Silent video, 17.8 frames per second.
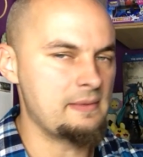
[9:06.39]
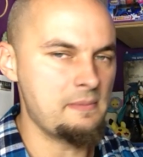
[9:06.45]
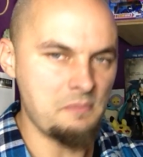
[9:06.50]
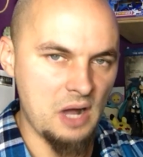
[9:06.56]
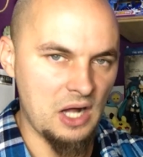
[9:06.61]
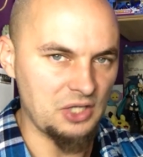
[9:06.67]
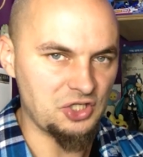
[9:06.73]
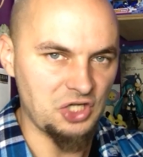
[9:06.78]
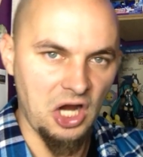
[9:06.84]
a
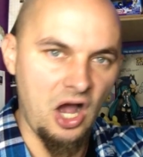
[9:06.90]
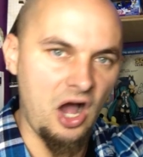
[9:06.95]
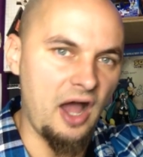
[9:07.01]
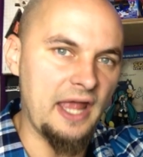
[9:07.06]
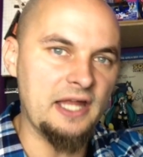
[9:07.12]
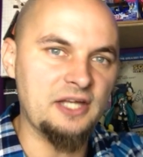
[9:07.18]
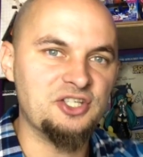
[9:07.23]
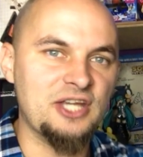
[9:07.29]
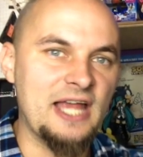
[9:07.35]
much
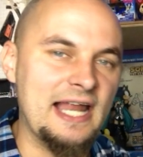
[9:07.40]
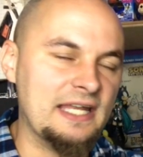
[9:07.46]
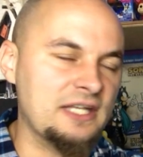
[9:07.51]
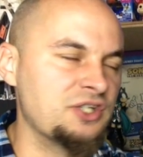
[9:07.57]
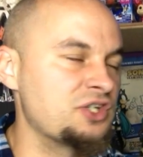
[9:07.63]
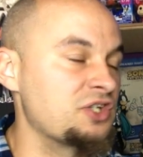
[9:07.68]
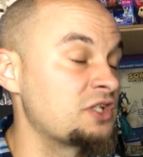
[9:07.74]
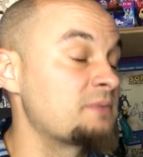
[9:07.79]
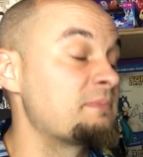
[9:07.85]
higher
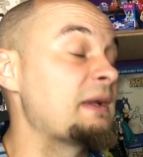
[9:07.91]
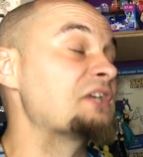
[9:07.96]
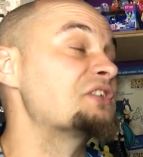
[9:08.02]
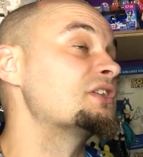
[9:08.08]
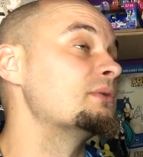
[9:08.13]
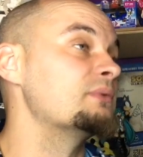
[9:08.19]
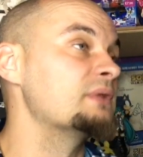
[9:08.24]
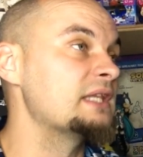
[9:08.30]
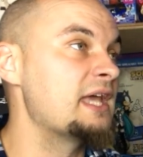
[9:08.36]
challenge,
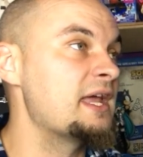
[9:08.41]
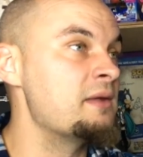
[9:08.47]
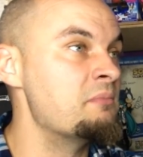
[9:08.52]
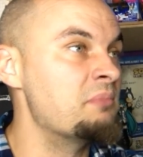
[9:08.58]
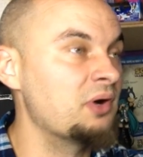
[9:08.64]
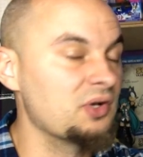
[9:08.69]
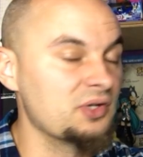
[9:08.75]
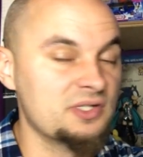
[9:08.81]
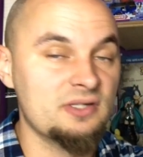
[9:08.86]
especially with the end
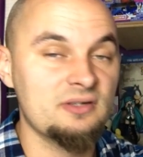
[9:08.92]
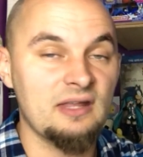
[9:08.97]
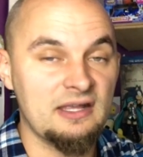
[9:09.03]
boss.